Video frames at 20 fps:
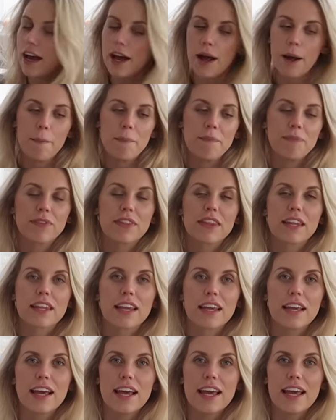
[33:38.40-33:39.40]
Um,
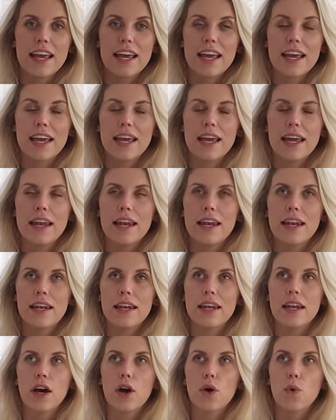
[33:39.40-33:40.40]

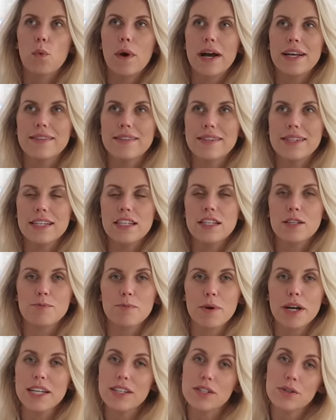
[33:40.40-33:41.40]
in West
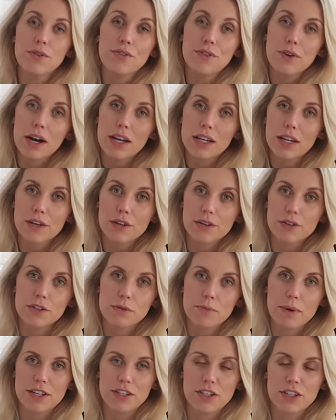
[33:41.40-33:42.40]
Didsbury, so if you are local
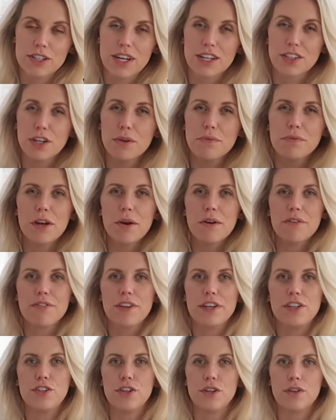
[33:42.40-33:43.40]
to Manchester, I don't know if
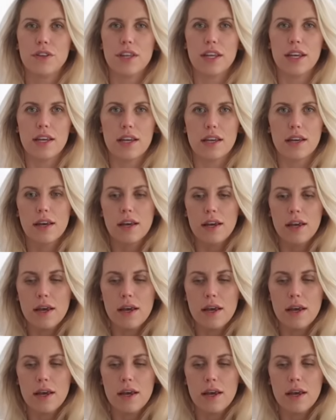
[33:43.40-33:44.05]
they do the